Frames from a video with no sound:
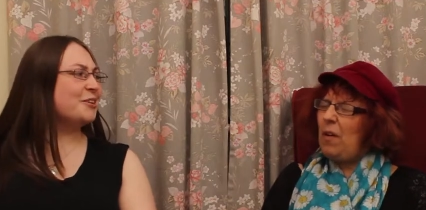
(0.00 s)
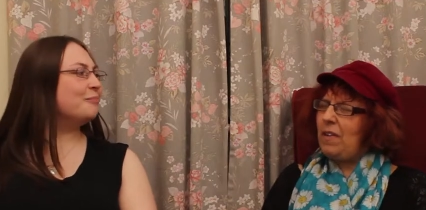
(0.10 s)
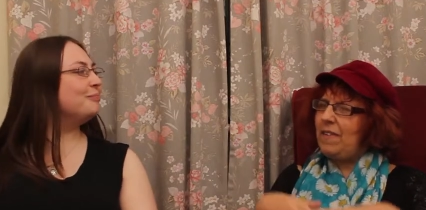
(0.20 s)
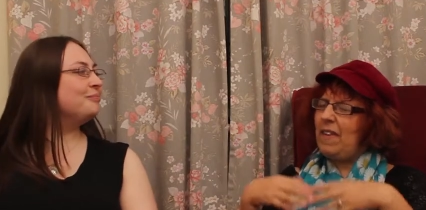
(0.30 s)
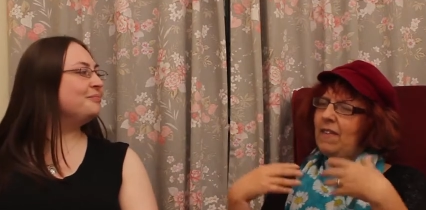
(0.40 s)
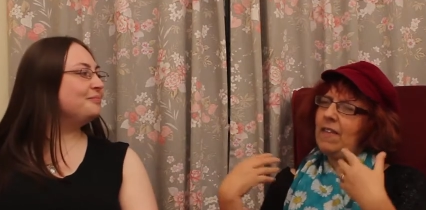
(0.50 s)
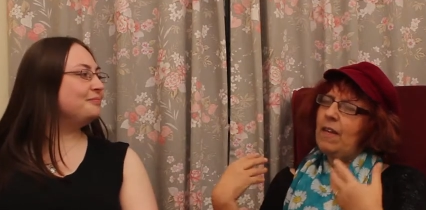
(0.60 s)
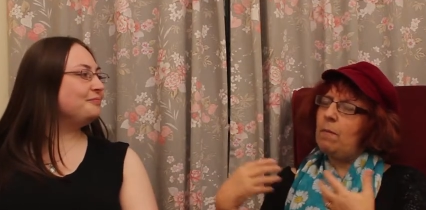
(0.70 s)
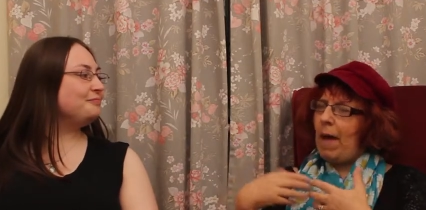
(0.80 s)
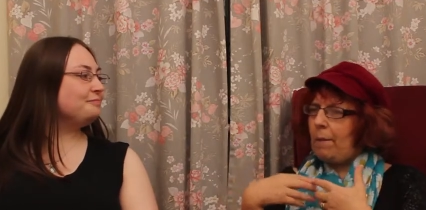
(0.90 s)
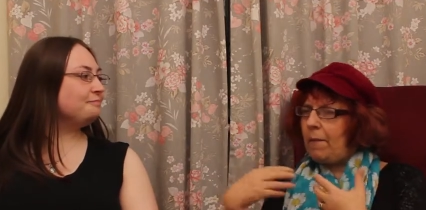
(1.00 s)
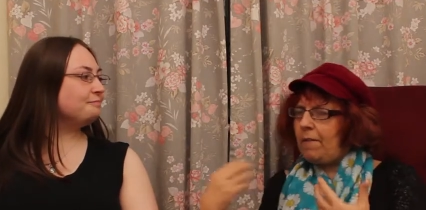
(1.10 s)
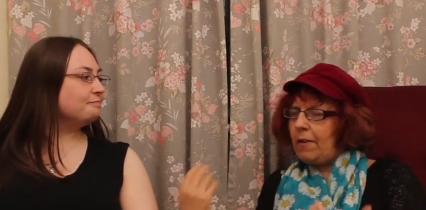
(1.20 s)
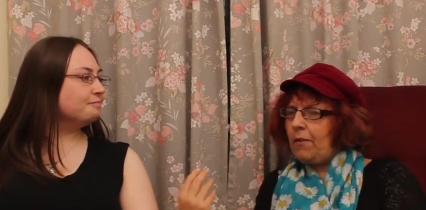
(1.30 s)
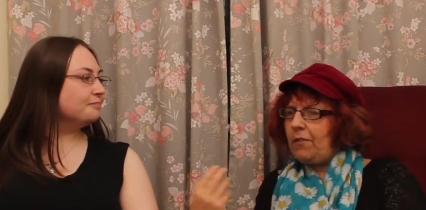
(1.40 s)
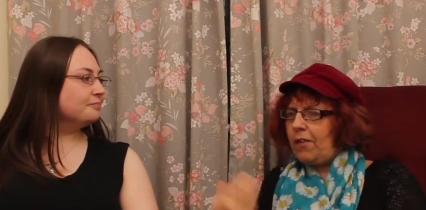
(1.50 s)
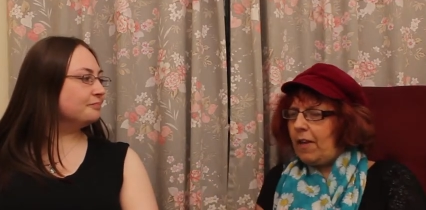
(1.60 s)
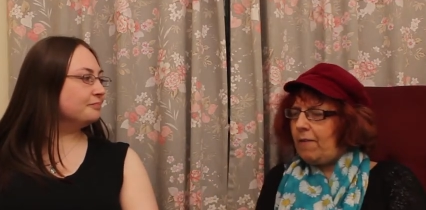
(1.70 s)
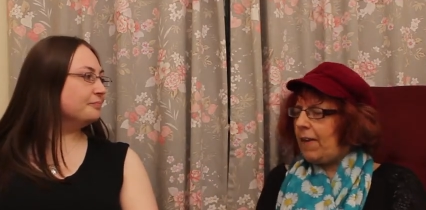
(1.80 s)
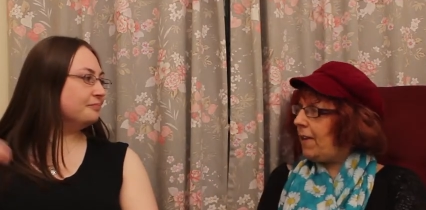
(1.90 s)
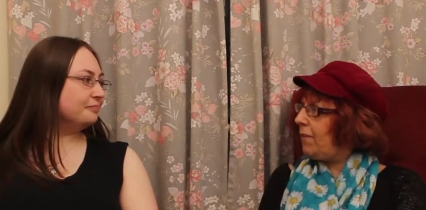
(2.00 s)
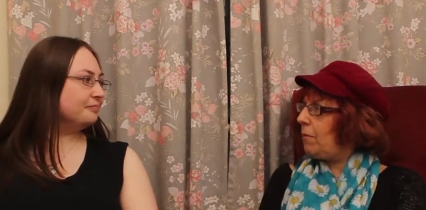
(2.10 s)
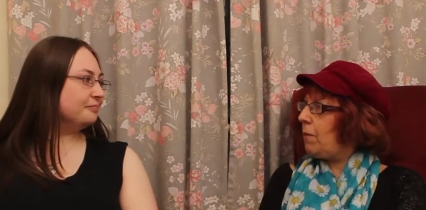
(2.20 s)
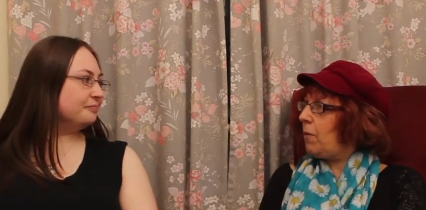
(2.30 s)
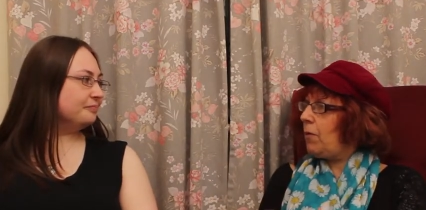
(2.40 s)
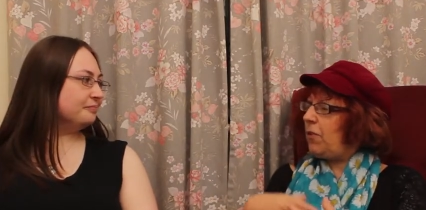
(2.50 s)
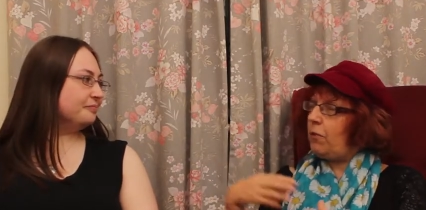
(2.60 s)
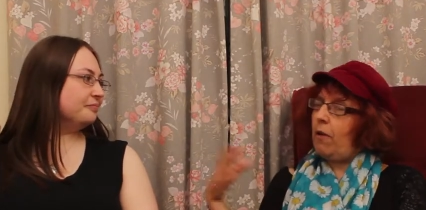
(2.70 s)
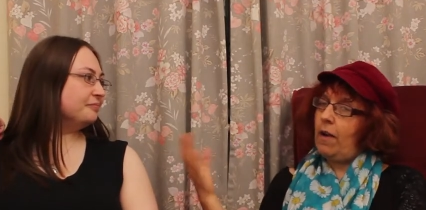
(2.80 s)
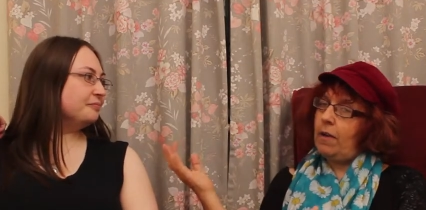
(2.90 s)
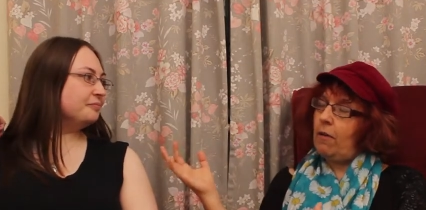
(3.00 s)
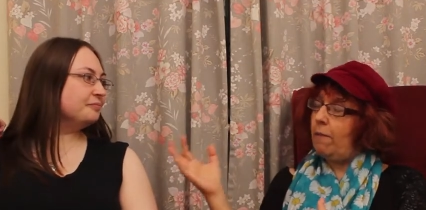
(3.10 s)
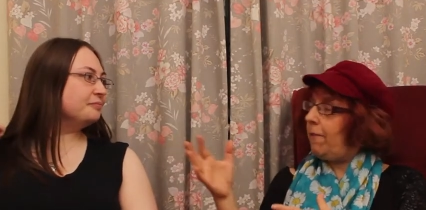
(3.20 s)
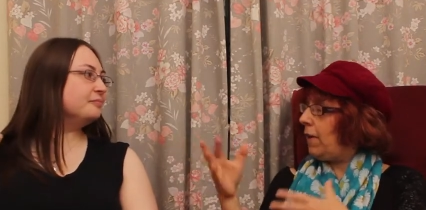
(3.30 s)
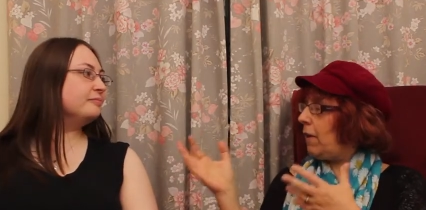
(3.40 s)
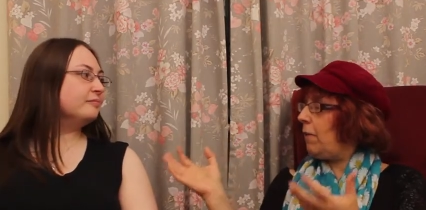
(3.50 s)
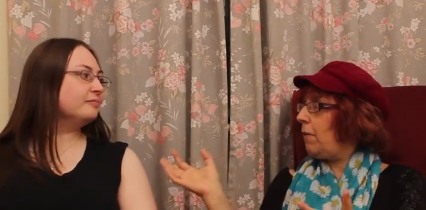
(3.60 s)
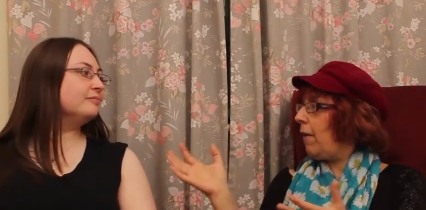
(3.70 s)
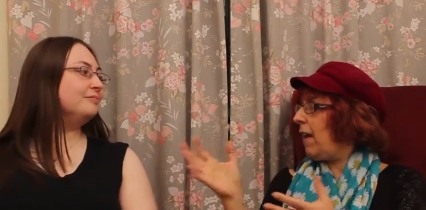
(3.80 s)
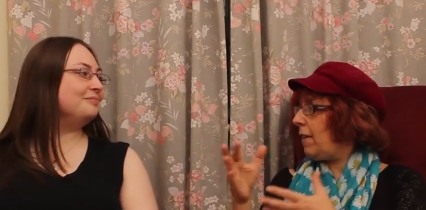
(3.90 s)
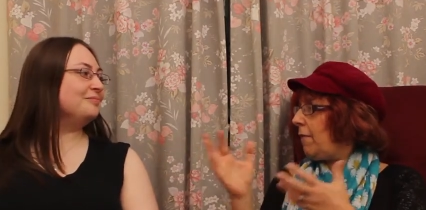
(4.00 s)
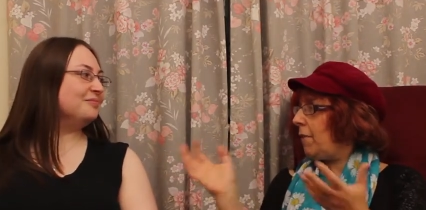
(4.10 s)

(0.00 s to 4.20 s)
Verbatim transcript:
Speaker 1: well, you see, the thing about moving on TV is we want to try and offer you and mm.